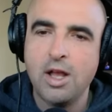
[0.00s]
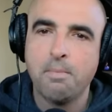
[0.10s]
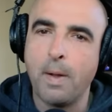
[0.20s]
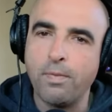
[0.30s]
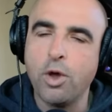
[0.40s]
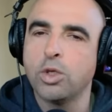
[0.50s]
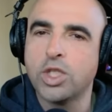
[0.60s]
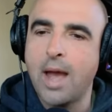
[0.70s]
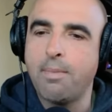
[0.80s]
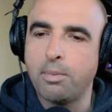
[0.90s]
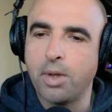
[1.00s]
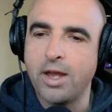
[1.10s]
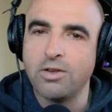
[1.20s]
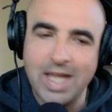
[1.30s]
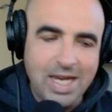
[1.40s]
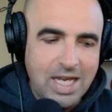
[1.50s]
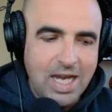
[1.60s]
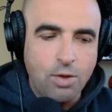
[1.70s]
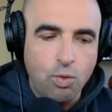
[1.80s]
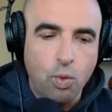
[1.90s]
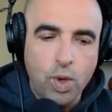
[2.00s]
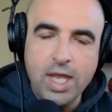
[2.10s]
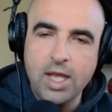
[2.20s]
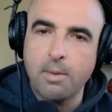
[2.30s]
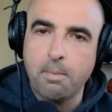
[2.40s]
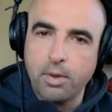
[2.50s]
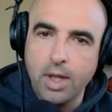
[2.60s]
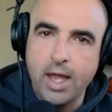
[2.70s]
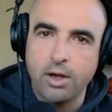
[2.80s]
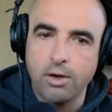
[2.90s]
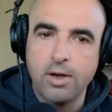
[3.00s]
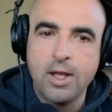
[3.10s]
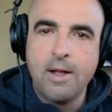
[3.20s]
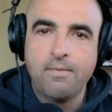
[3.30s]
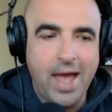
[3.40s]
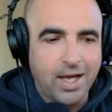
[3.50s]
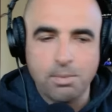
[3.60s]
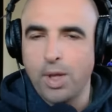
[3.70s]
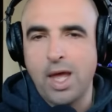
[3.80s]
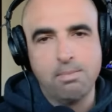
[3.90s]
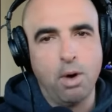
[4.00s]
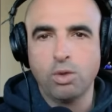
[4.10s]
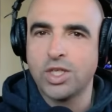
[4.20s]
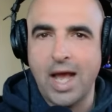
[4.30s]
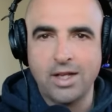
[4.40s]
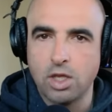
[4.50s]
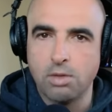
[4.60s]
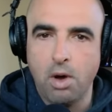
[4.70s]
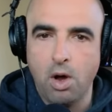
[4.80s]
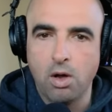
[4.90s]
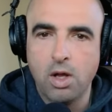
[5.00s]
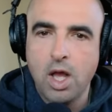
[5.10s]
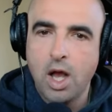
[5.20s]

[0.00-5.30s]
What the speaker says: But those type of players, they need a wing player that can play both sides of the ball.